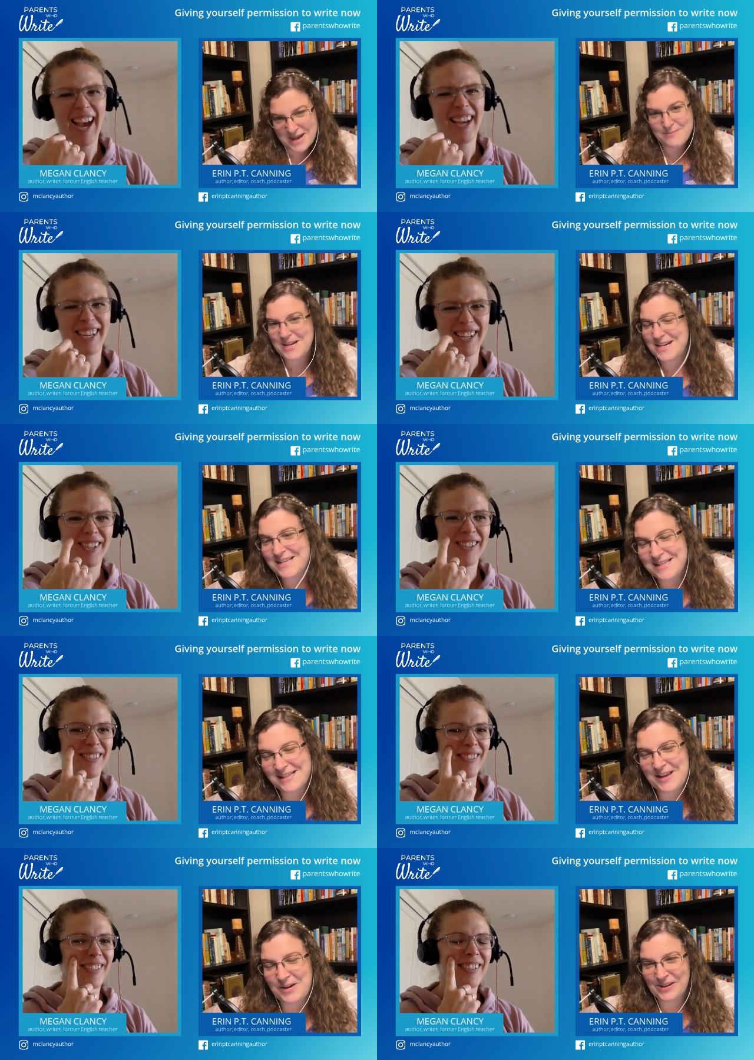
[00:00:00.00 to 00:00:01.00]
Speaker 1: baby,
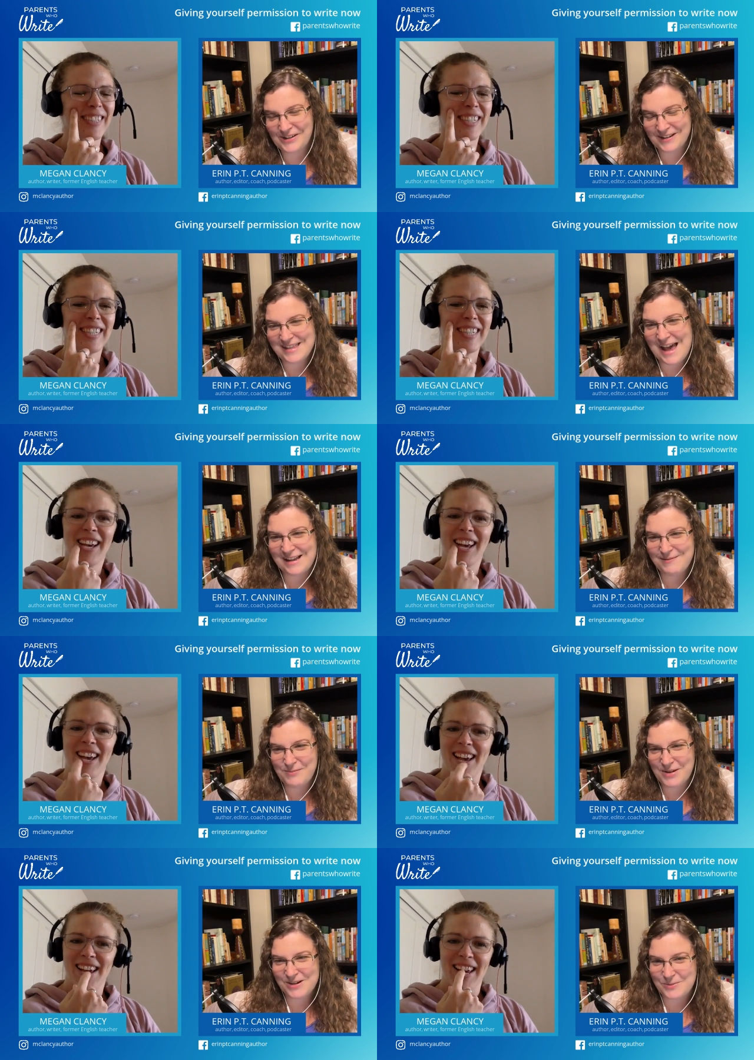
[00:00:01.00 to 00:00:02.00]
so there's that
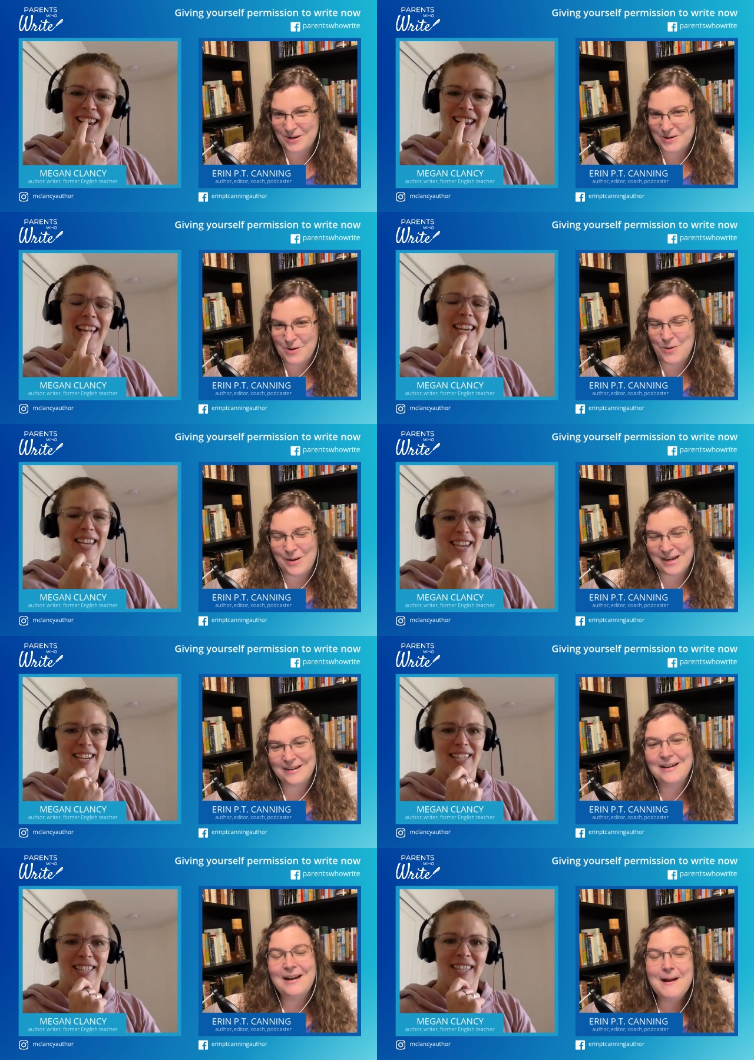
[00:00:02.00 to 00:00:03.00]
bittersweet moment.
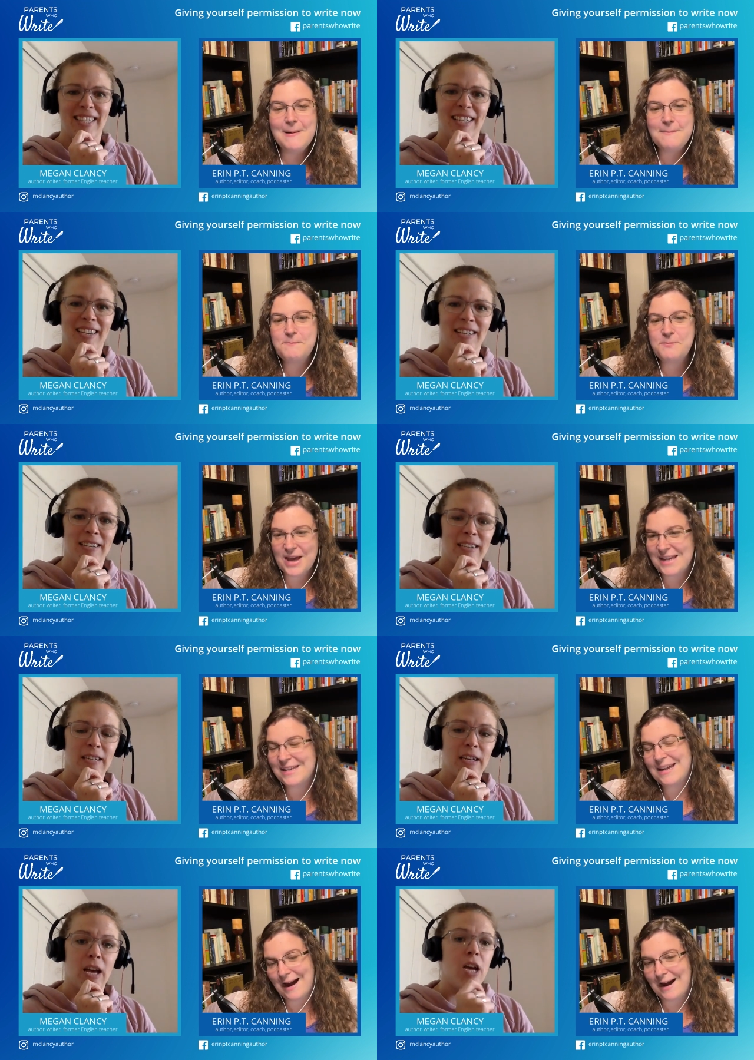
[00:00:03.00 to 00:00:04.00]
Yes, but
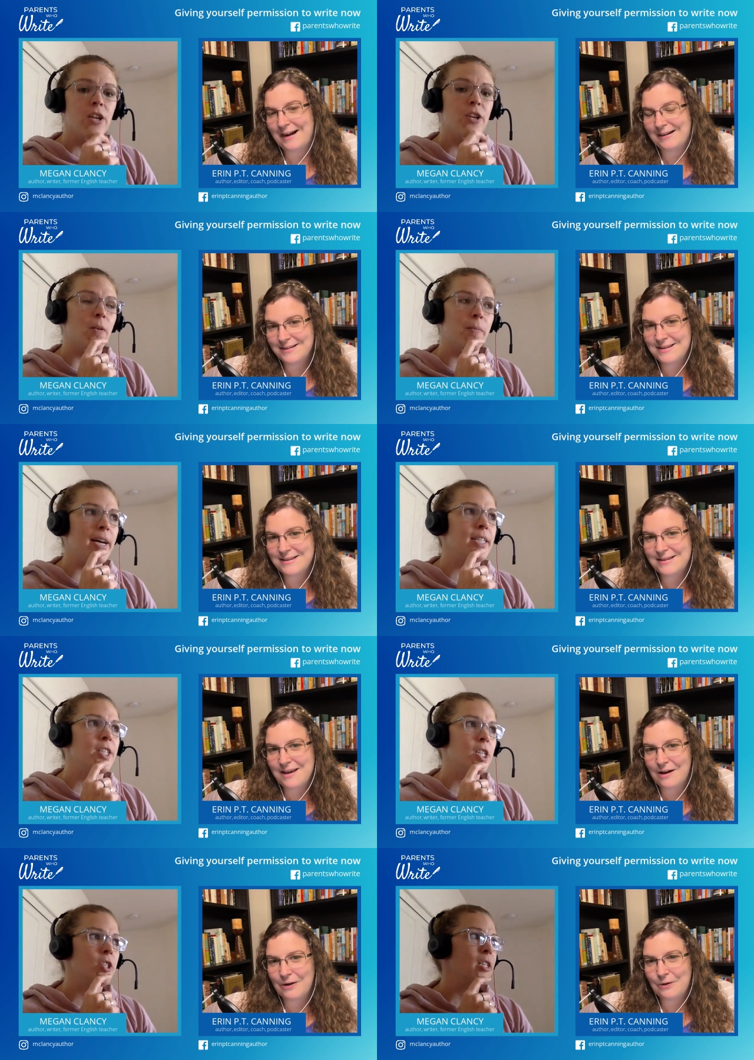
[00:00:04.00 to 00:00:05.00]
yeah, no, my
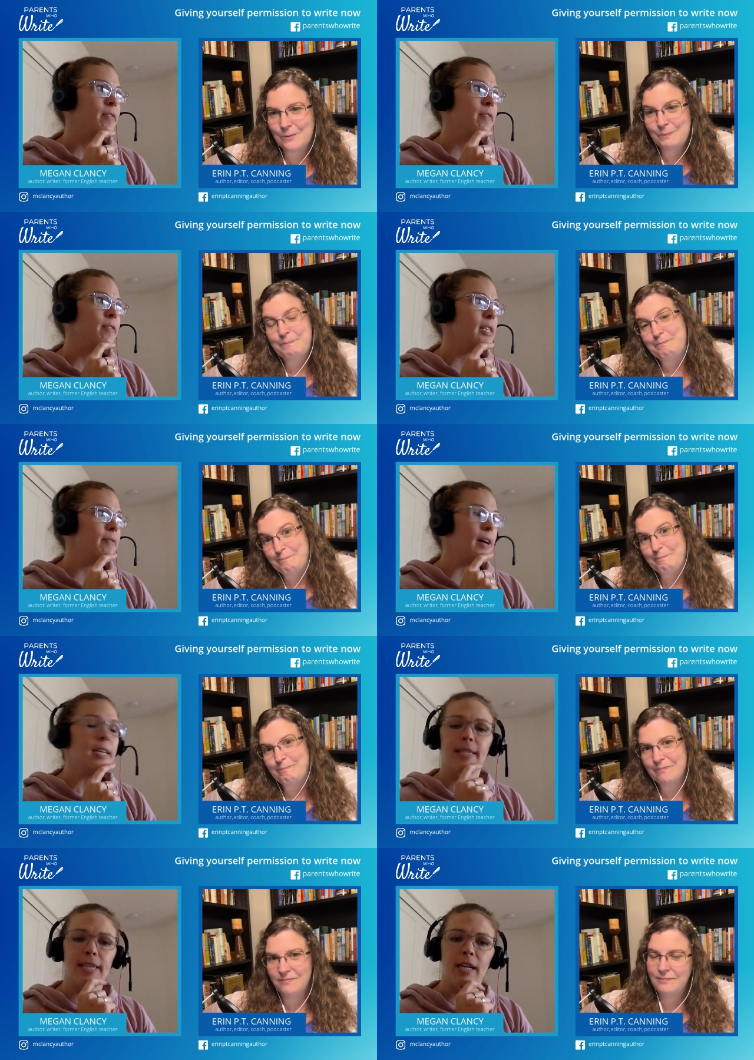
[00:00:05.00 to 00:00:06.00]
so, children
Speaker 2: if they if
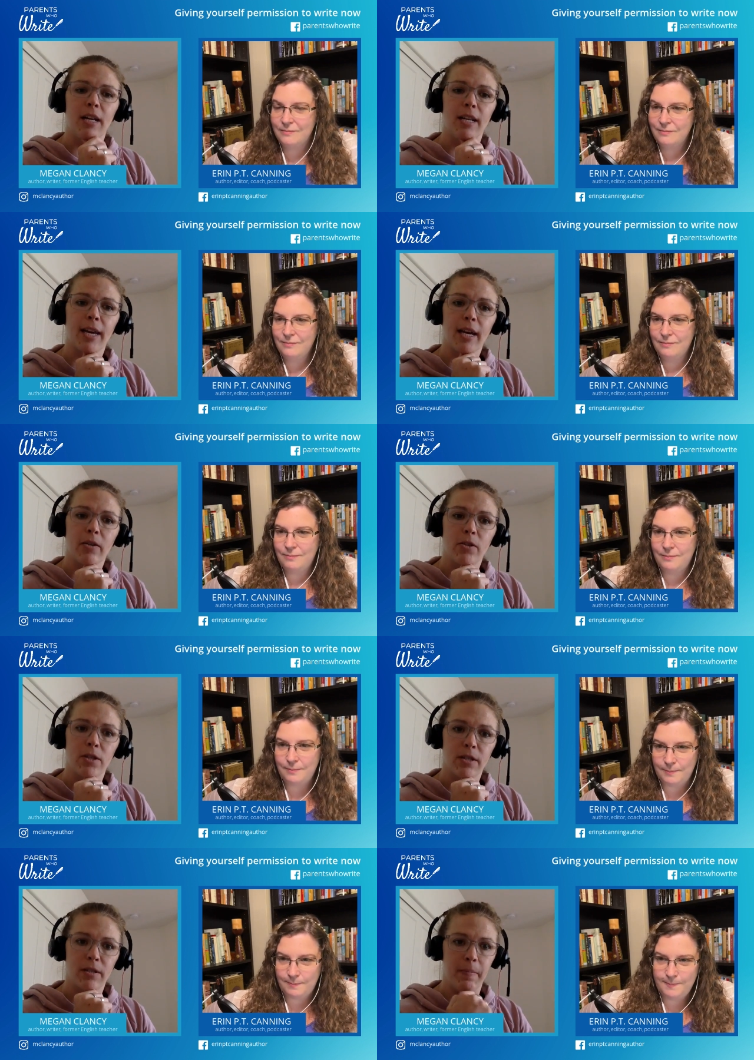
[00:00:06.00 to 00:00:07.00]
I sit on a
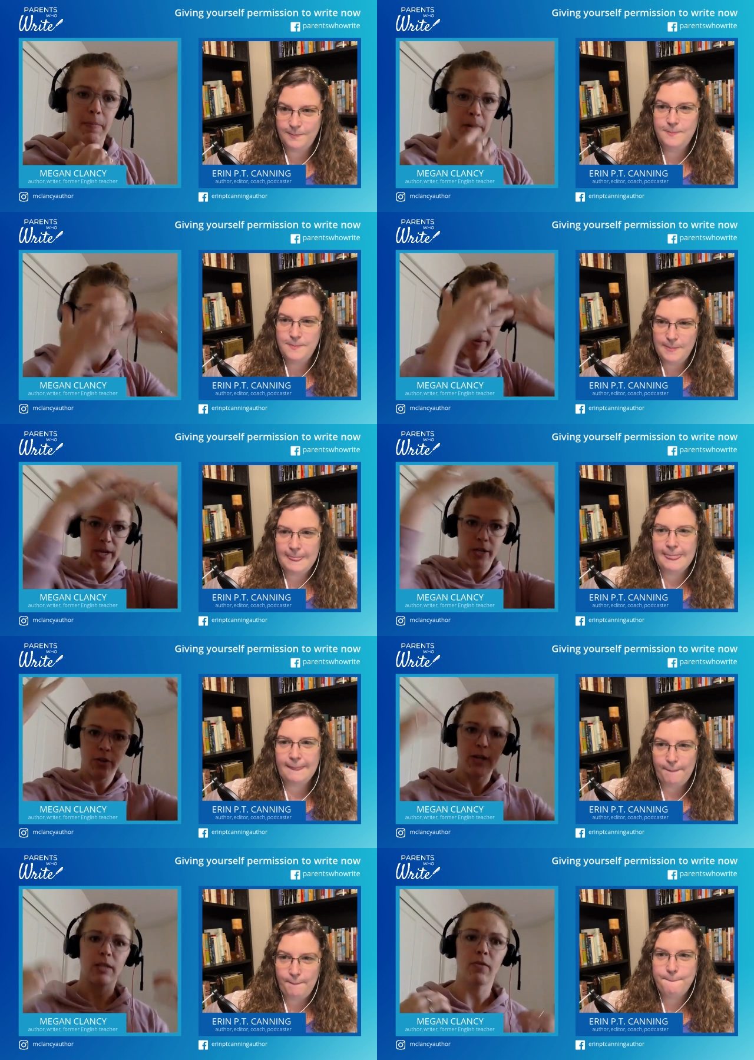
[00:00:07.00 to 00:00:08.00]
couch, mommy
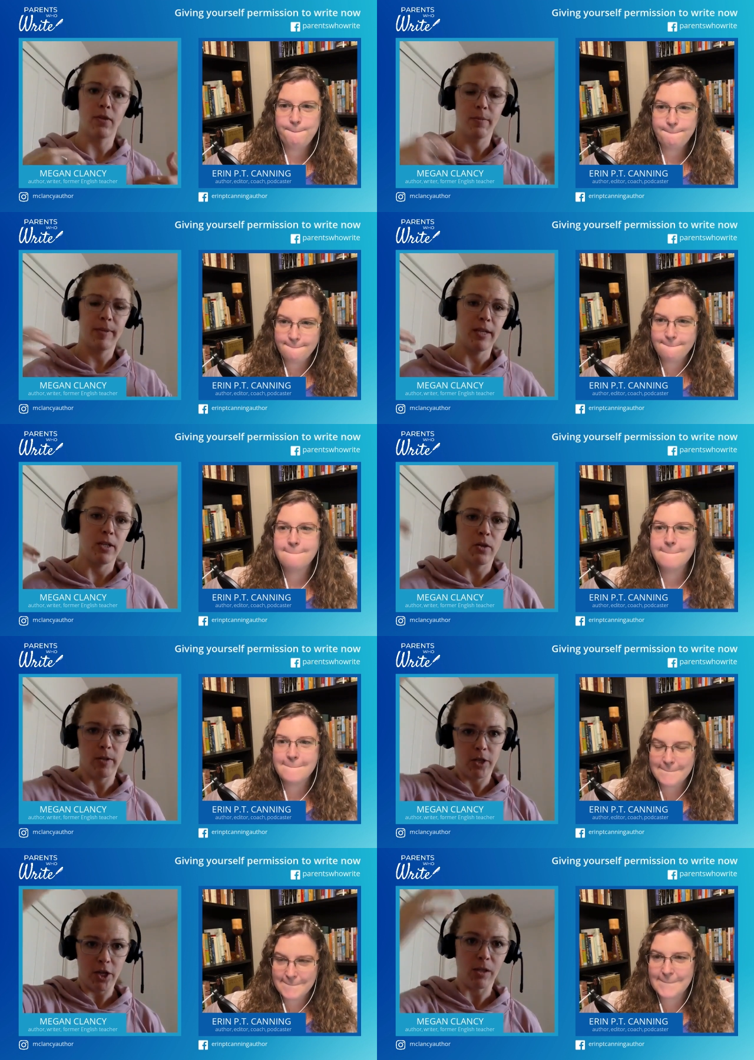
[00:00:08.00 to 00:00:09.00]
transforms
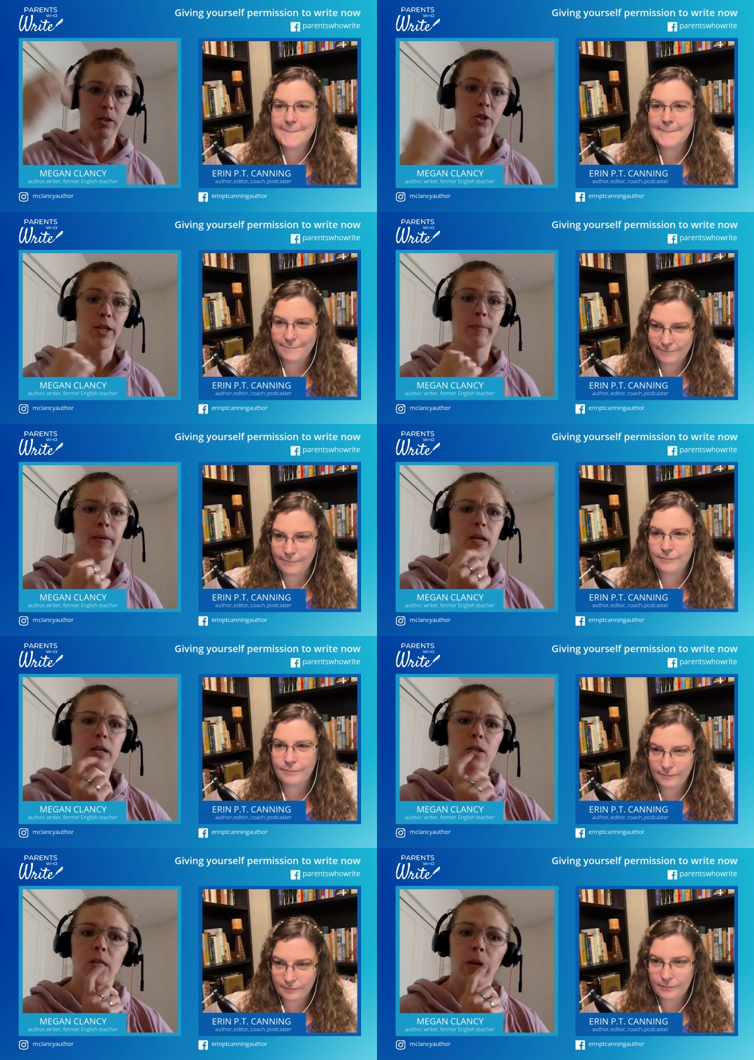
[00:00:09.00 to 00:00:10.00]
into a jungle gym.
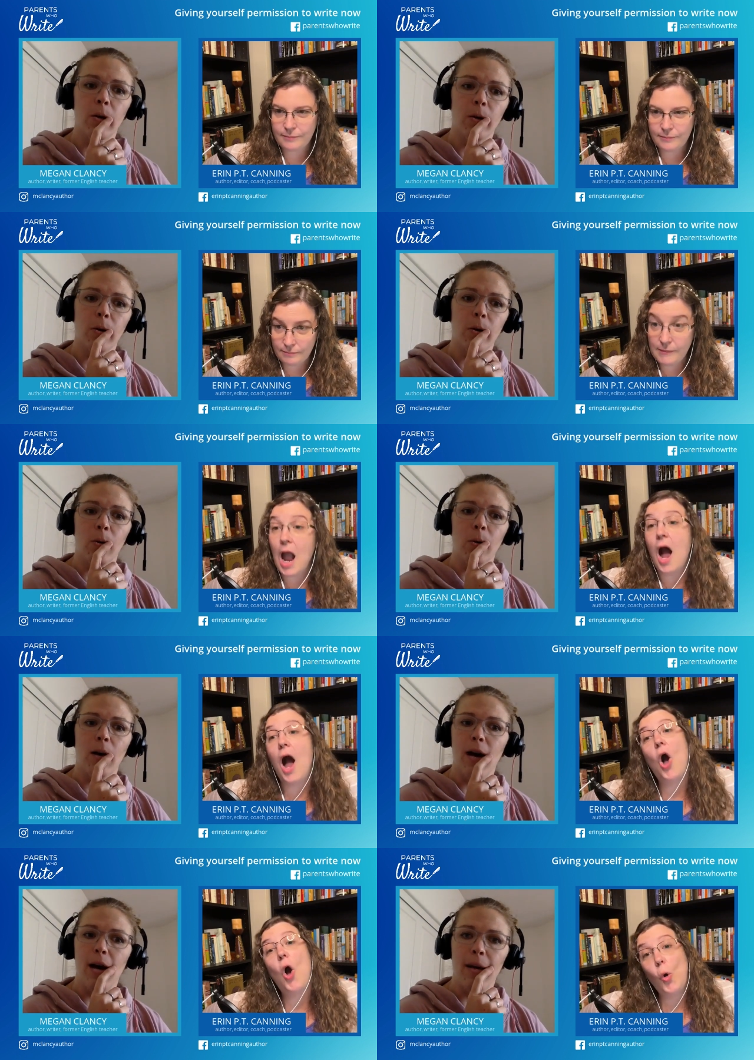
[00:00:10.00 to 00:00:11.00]
So
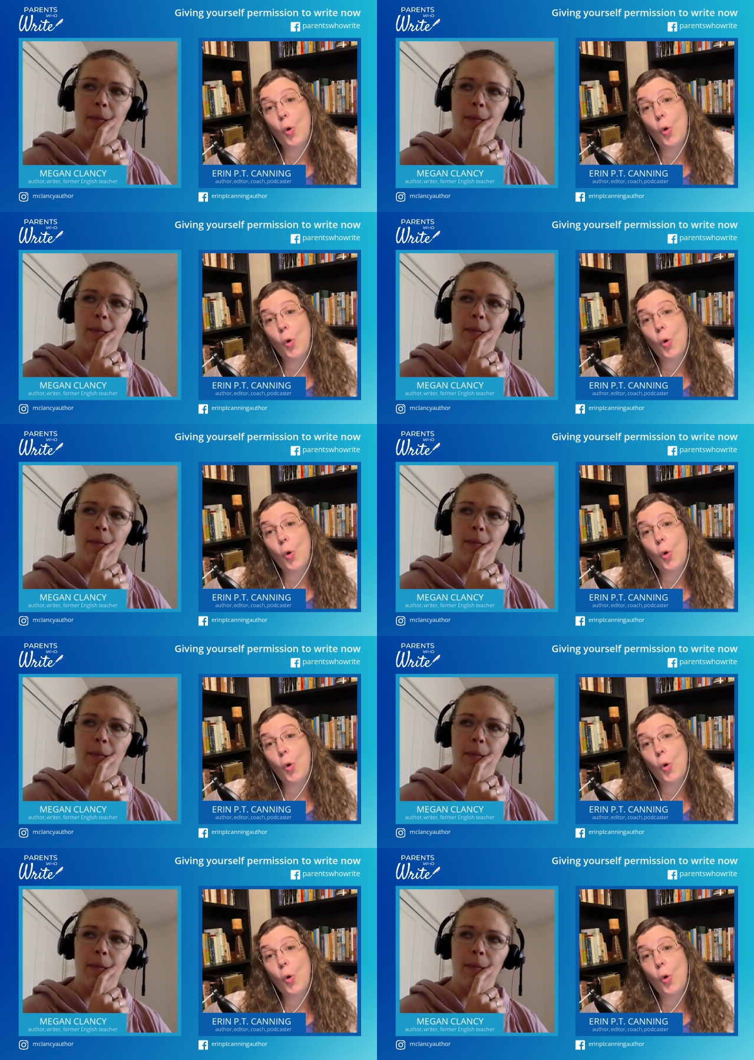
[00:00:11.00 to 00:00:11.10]
oh.